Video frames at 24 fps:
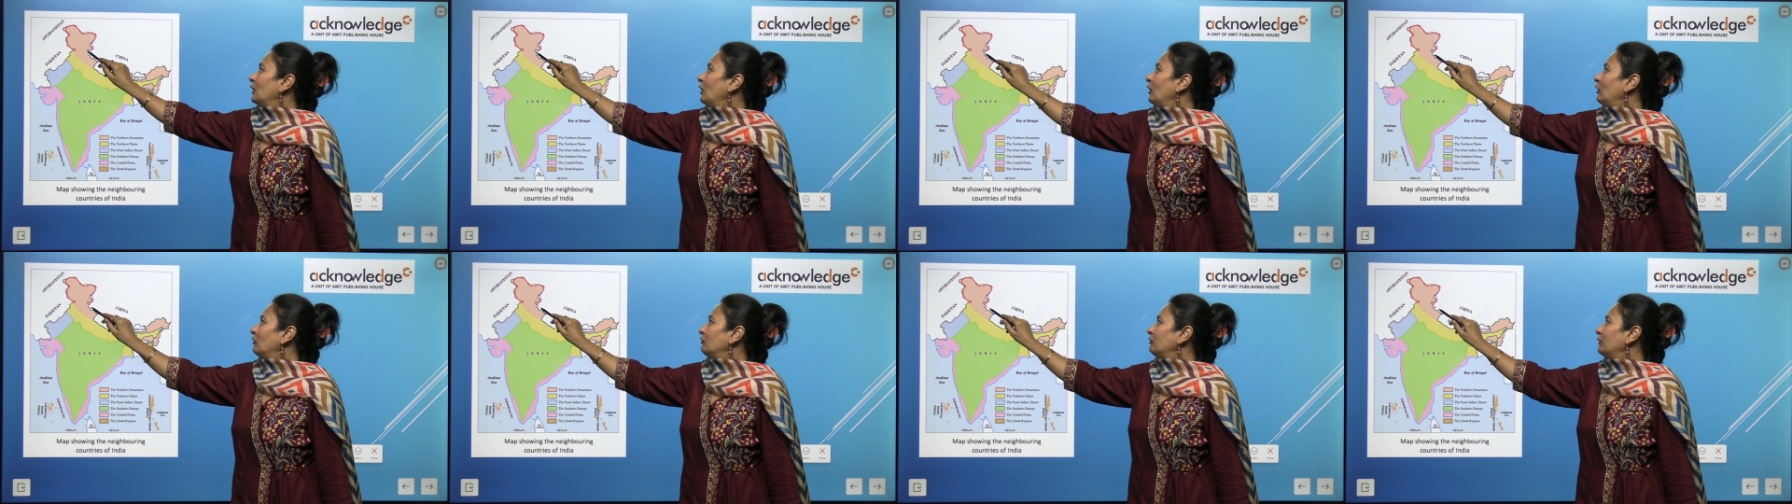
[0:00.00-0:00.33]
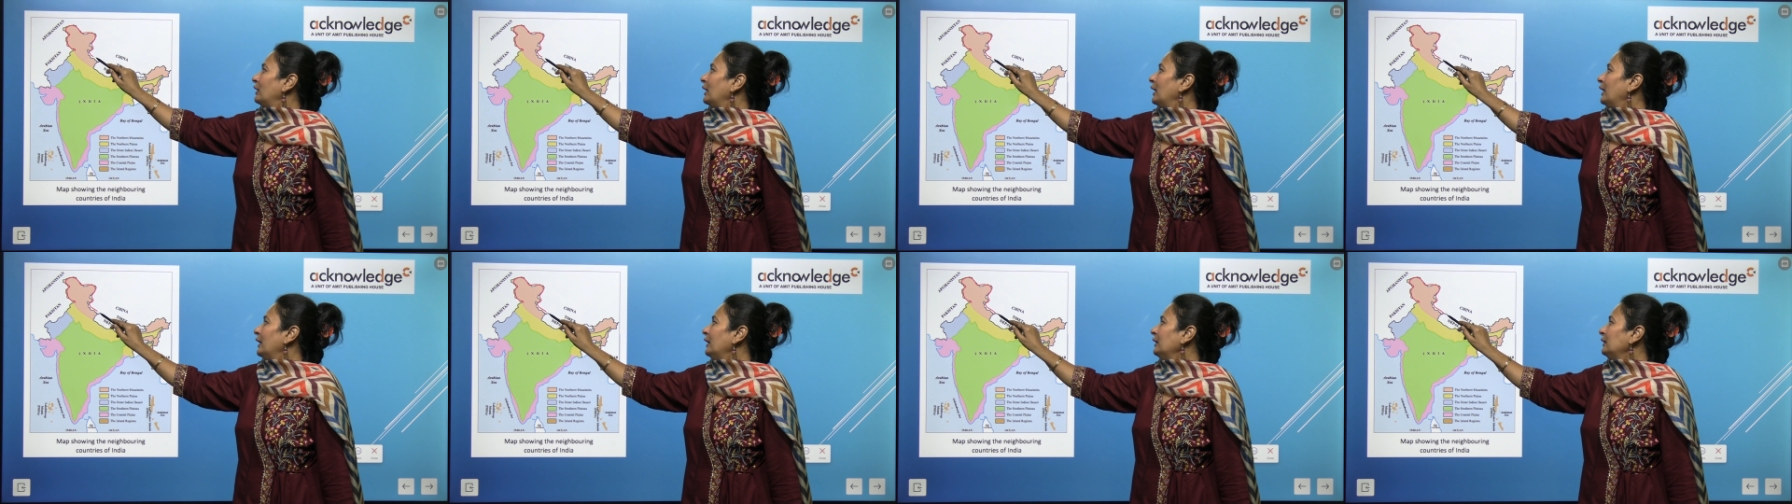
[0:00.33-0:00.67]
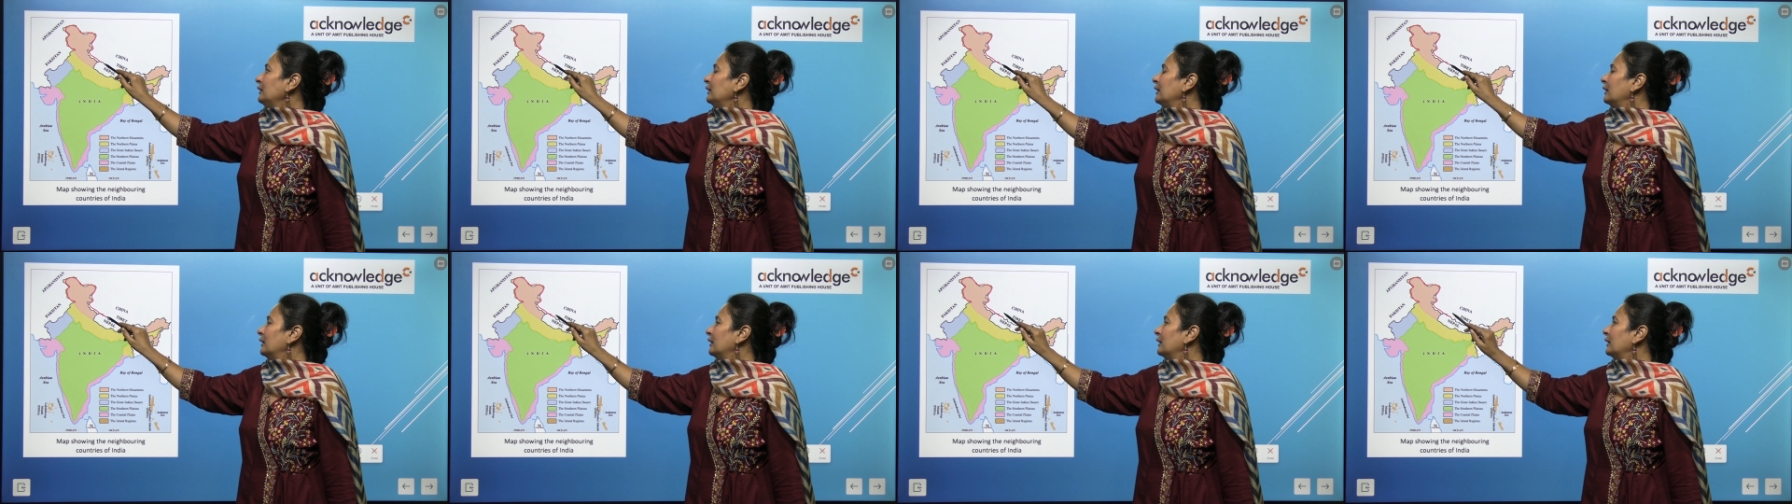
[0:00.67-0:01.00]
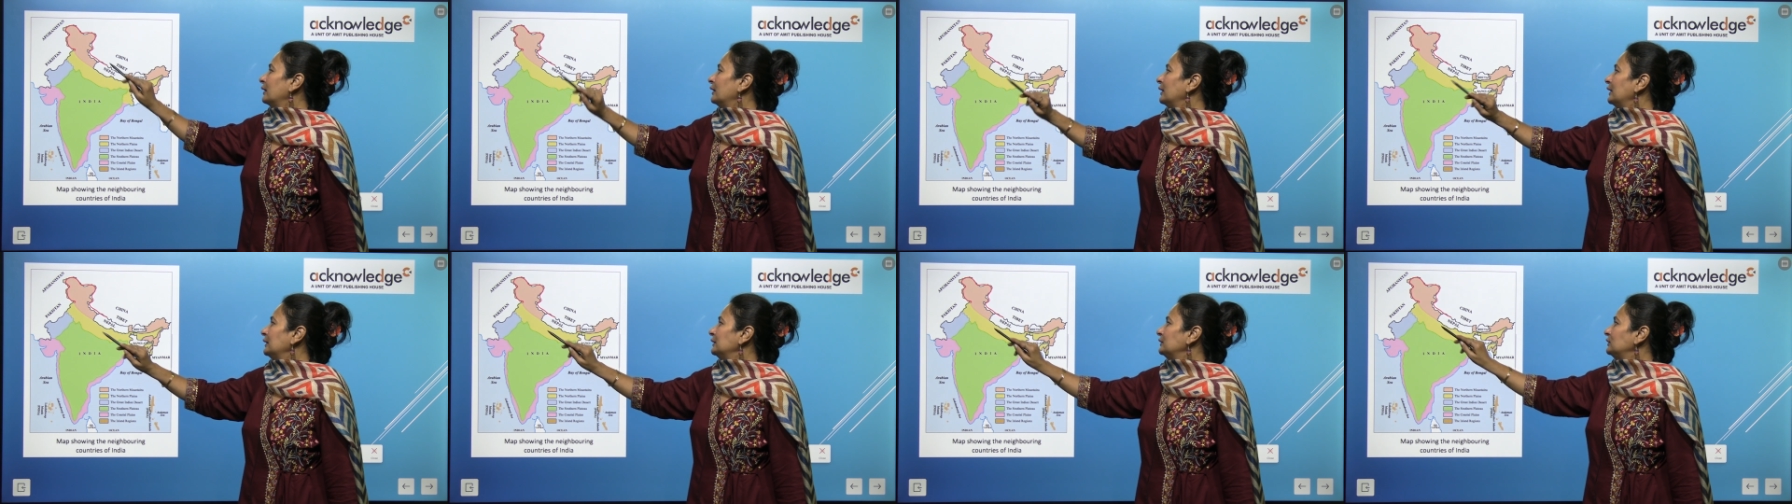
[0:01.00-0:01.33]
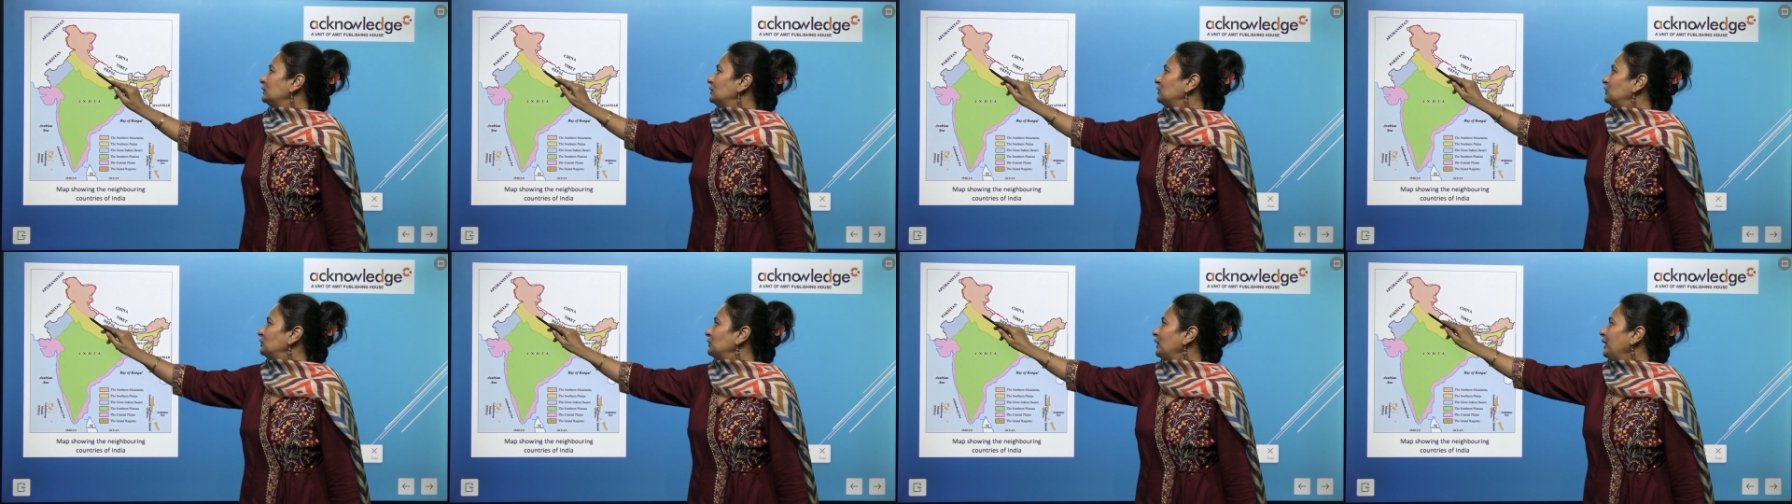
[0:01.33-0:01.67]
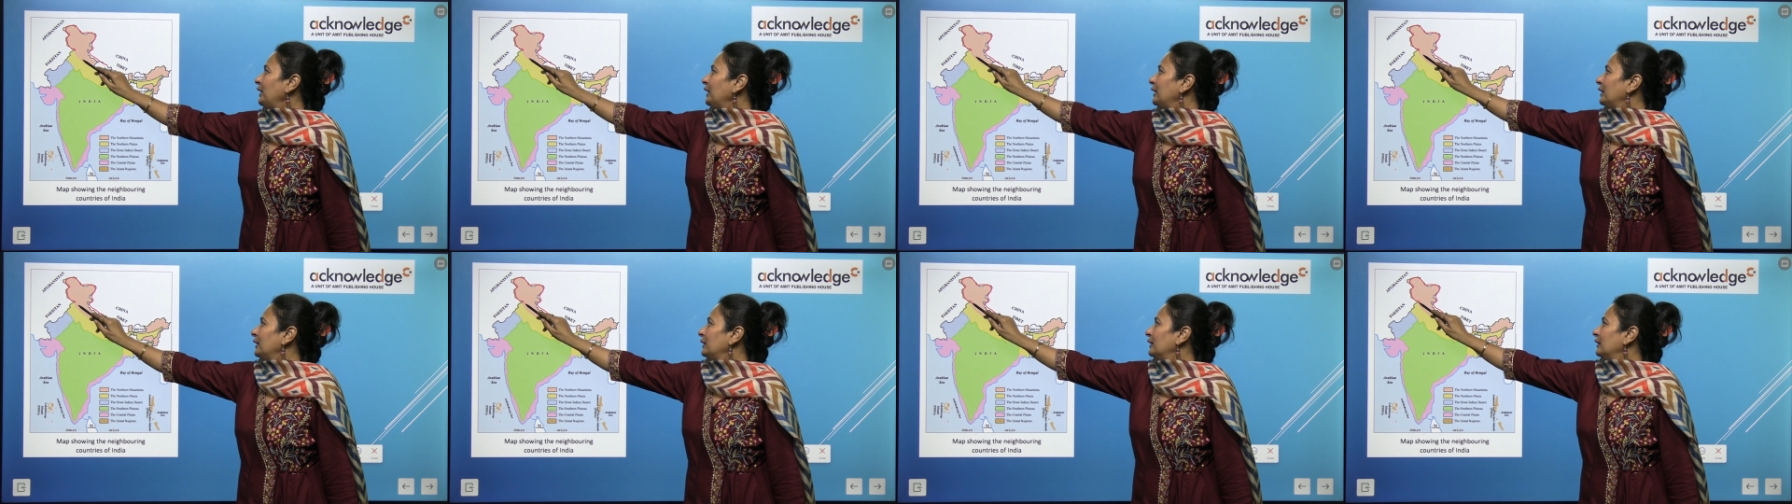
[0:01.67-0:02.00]
of our
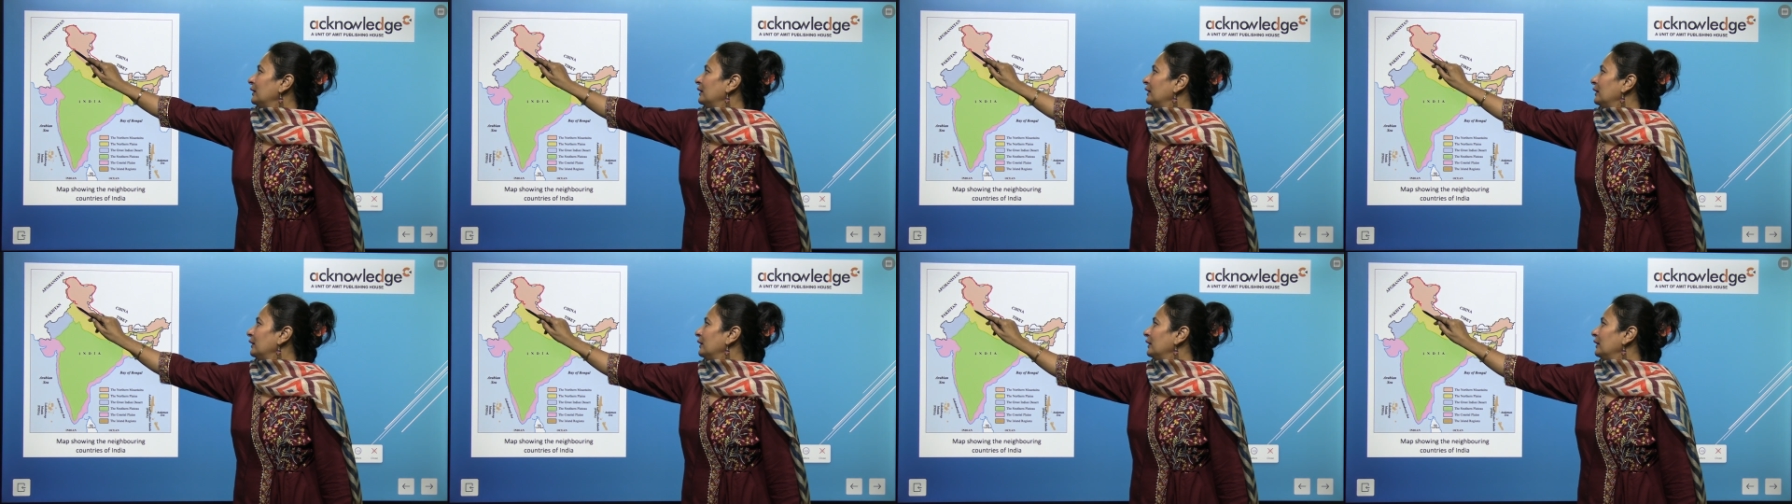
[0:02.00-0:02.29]
country.